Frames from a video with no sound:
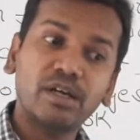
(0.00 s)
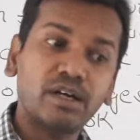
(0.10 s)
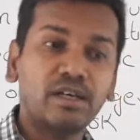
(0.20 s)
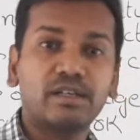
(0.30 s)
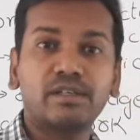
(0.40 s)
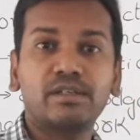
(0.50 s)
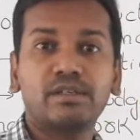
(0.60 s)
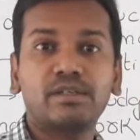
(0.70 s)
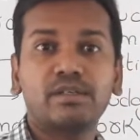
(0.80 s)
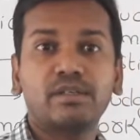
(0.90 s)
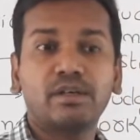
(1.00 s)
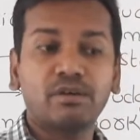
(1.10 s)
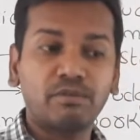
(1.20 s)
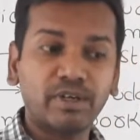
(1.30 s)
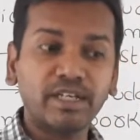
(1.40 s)
or
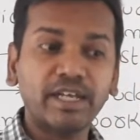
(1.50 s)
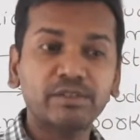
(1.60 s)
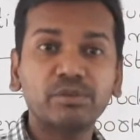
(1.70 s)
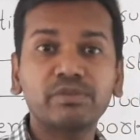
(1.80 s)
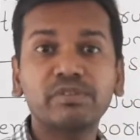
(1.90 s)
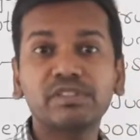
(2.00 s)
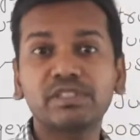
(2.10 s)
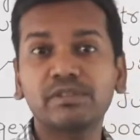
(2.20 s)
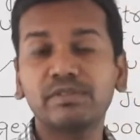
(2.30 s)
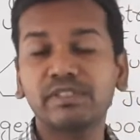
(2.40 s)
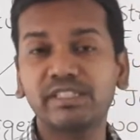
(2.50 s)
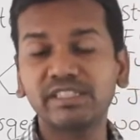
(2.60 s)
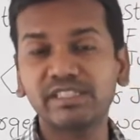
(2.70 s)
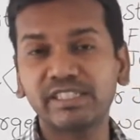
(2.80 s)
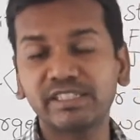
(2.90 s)
1 High Court will serve the 3
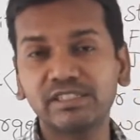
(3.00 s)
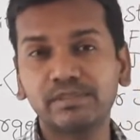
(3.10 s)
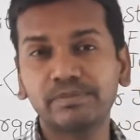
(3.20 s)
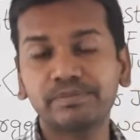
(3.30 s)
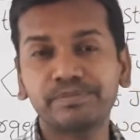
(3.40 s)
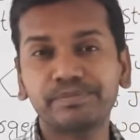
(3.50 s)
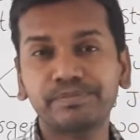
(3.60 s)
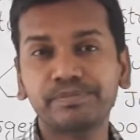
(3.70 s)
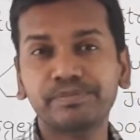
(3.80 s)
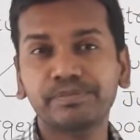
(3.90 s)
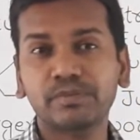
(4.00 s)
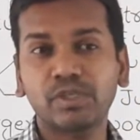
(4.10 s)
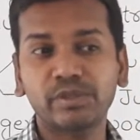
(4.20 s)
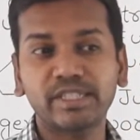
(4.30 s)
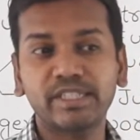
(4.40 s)
states.
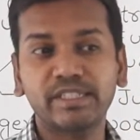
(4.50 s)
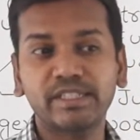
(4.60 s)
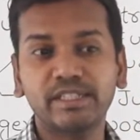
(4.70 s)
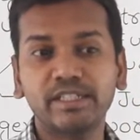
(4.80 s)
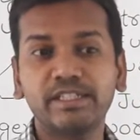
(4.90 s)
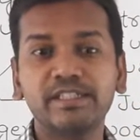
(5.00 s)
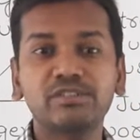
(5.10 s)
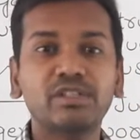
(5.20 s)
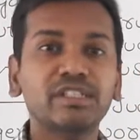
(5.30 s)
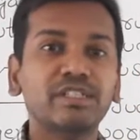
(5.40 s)
Okay, it is not